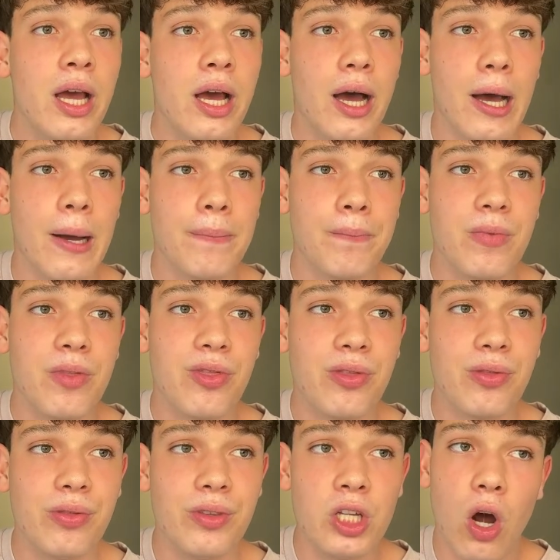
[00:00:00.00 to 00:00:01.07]

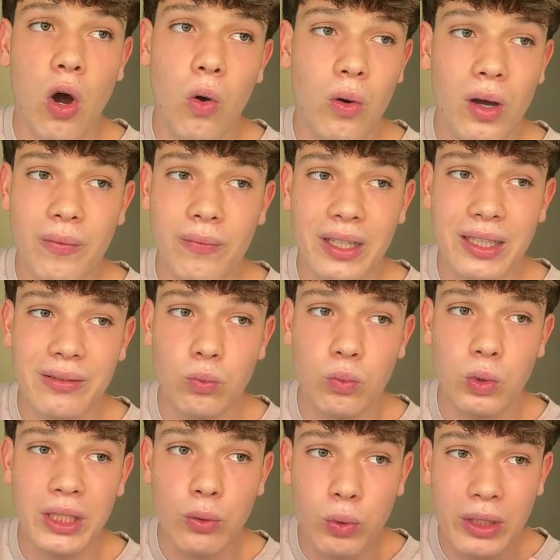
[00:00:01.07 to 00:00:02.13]

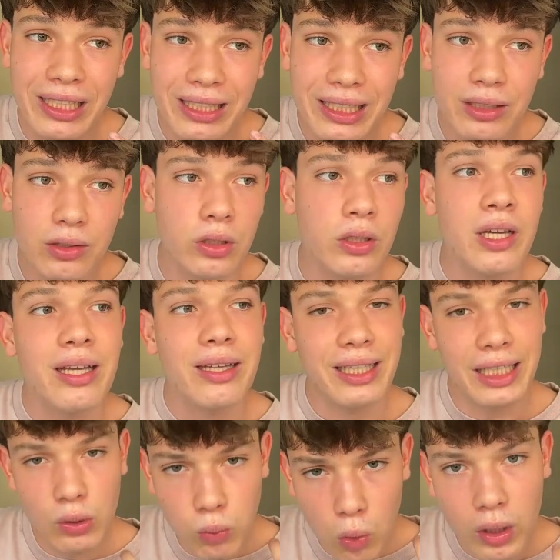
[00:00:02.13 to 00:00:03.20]
We need,
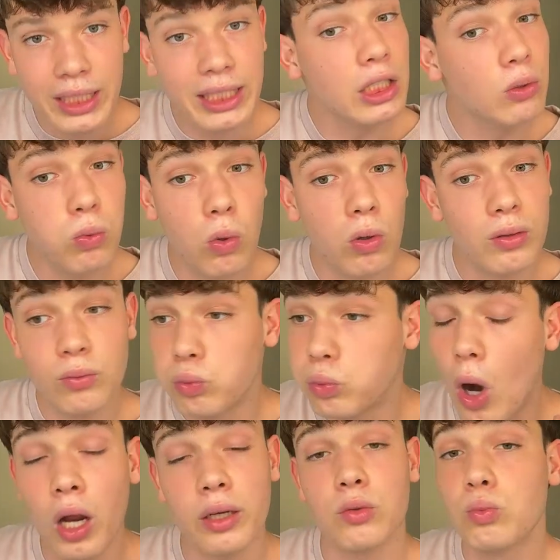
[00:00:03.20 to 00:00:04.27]
he will
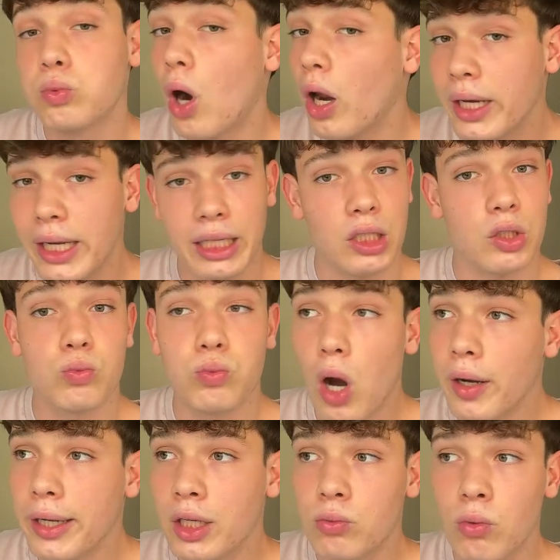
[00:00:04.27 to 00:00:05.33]

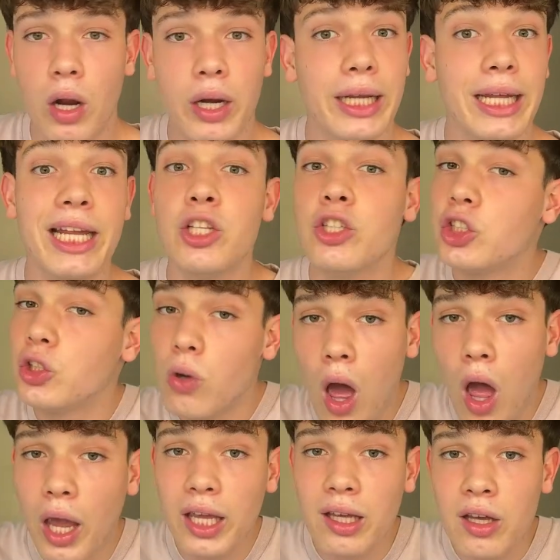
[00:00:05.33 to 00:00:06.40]
running. In
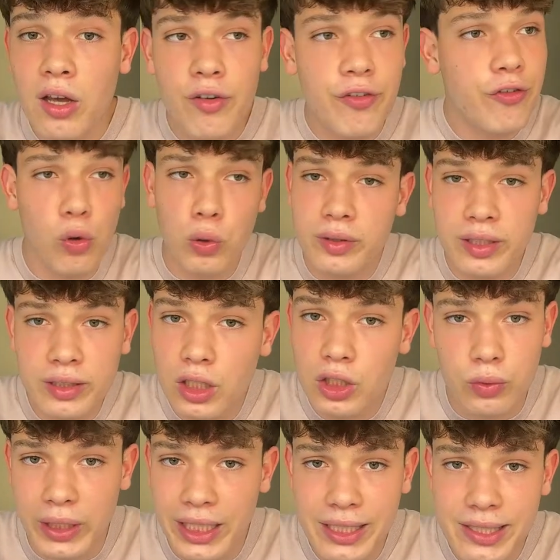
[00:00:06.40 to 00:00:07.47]
July, 40
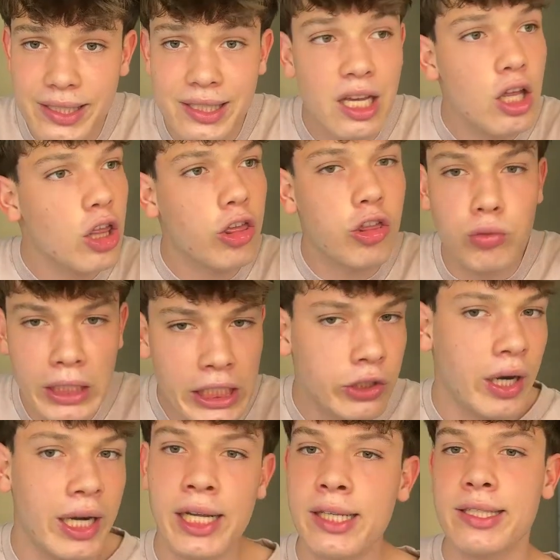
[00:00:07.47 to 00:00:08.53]
degrees, 3
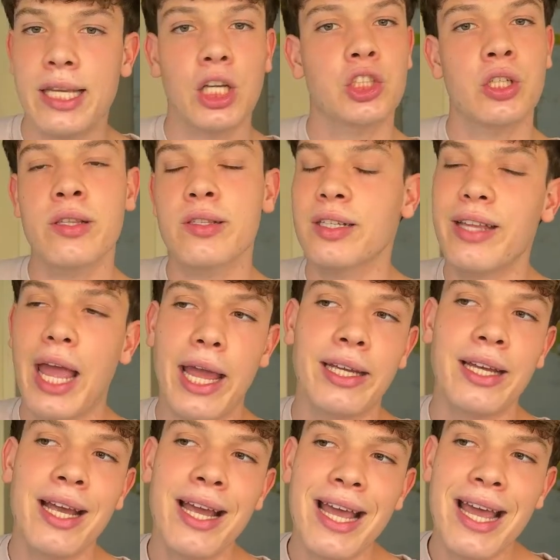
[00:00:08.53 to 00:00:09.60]
training sessions a
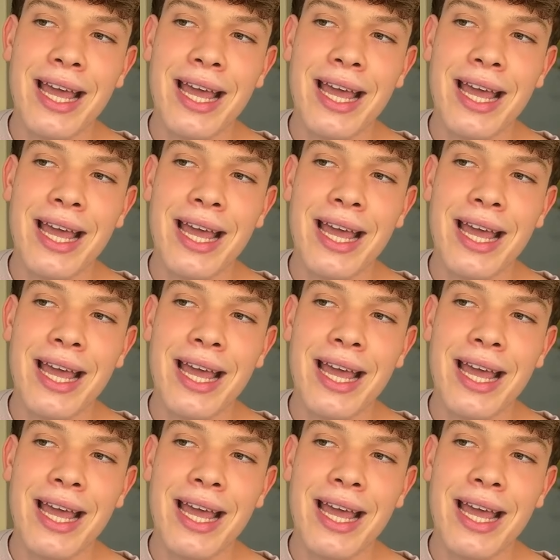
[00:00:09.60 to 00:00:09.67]
day.